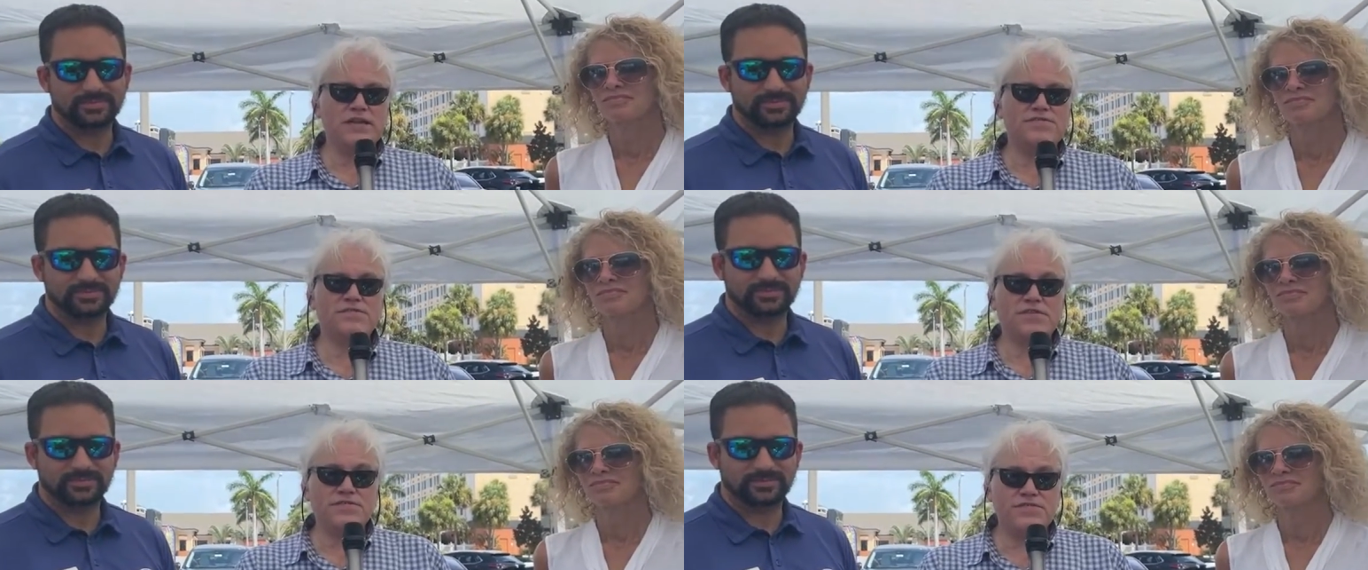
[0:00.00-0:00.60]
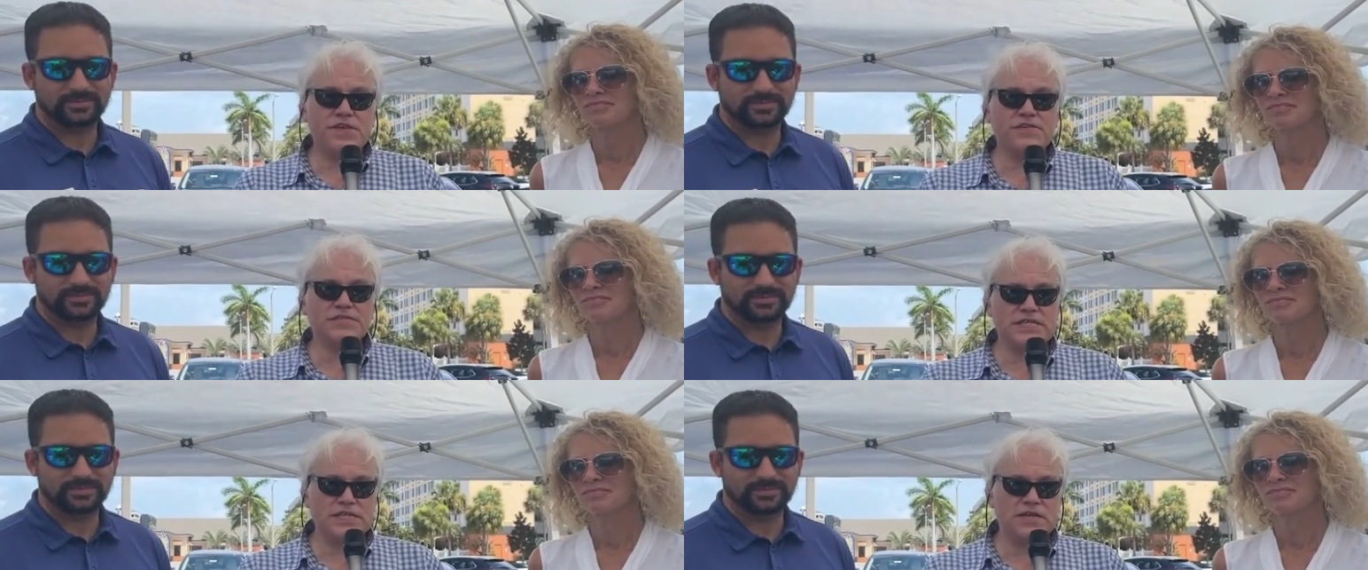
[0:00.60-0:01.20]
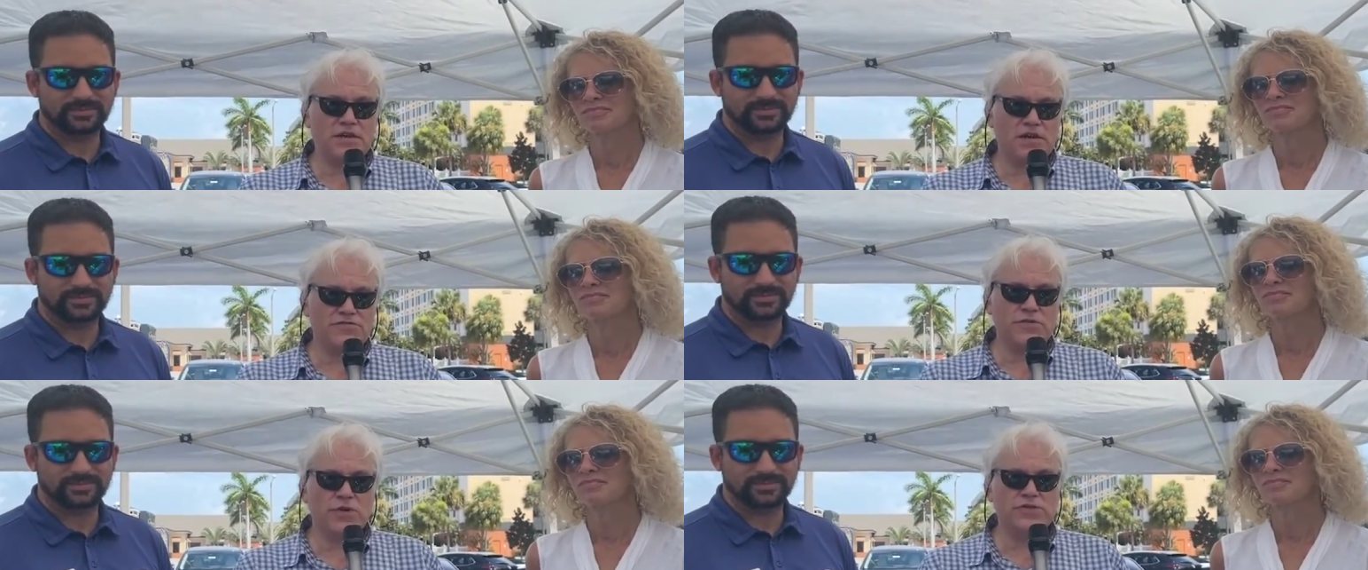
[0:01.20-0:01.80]
Speaker 1: in its sixth year. And
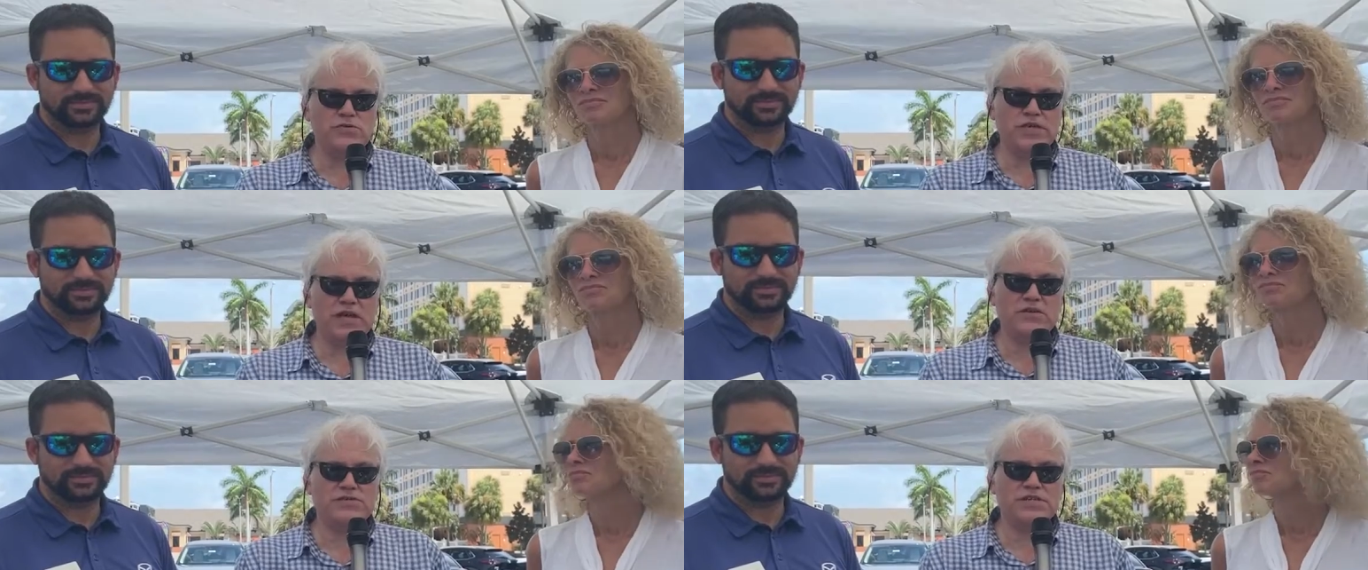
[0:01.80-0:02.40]
so when you get